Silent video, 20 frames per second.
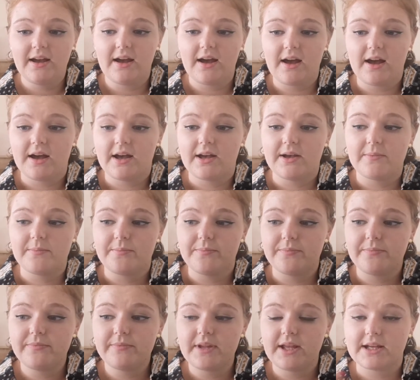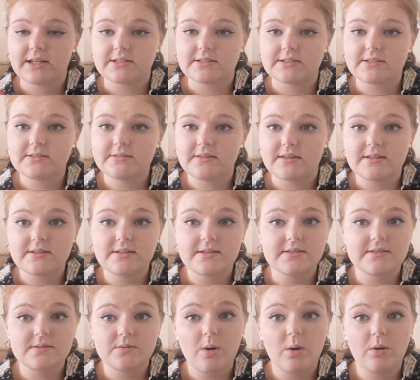as this is
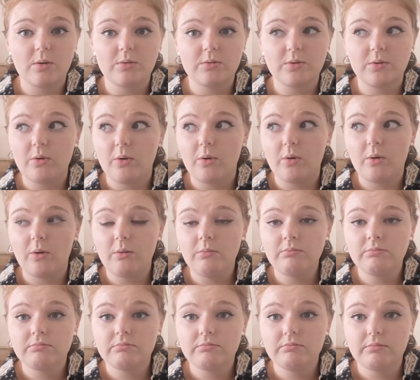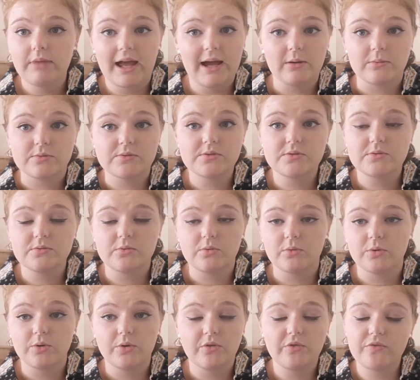not your house
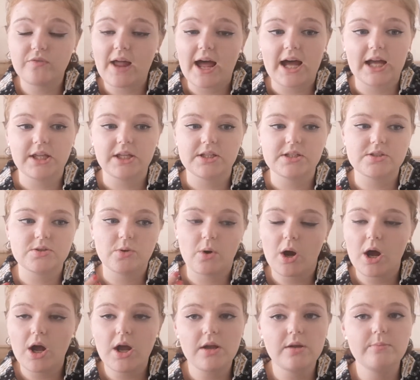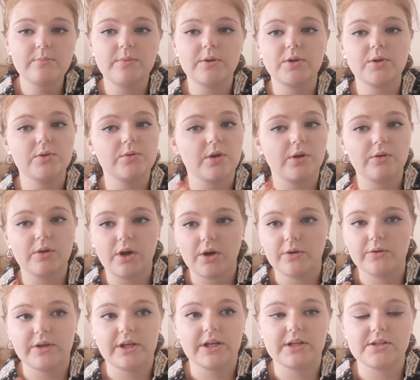or your flat. It's your home but you don't
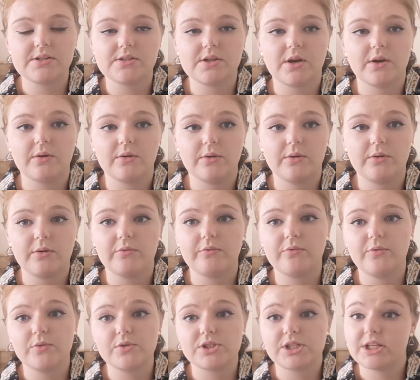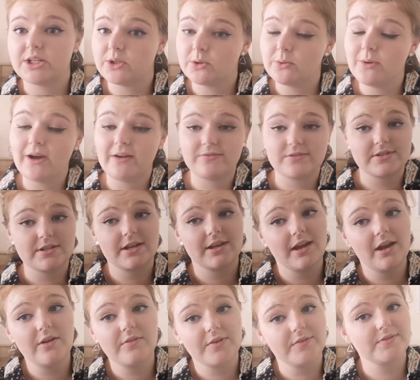own it, so unfortunately you have to take
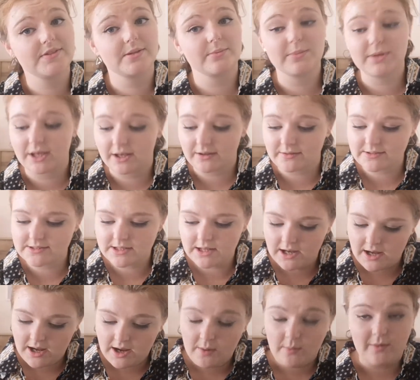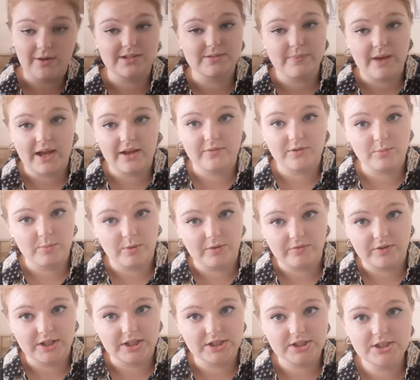care of it for somebody else whilst paying for the
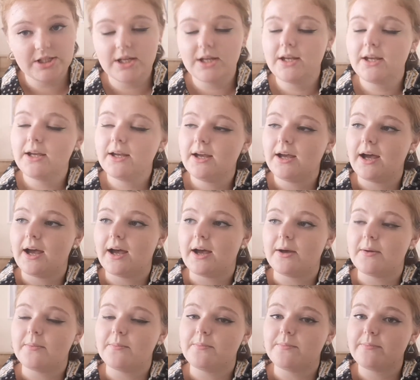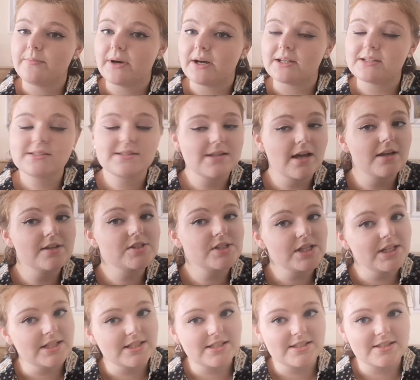privilege. But such
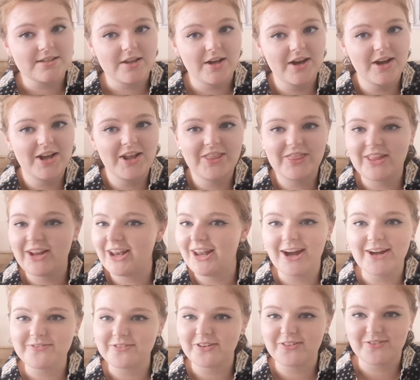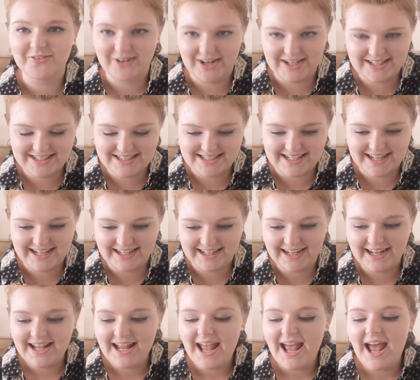is the life of renting.
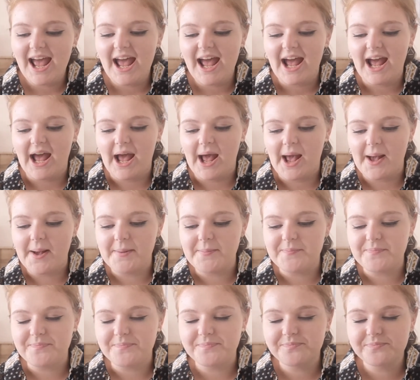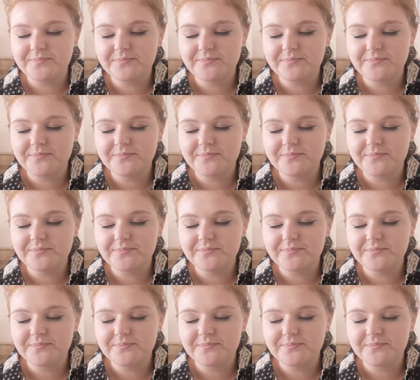The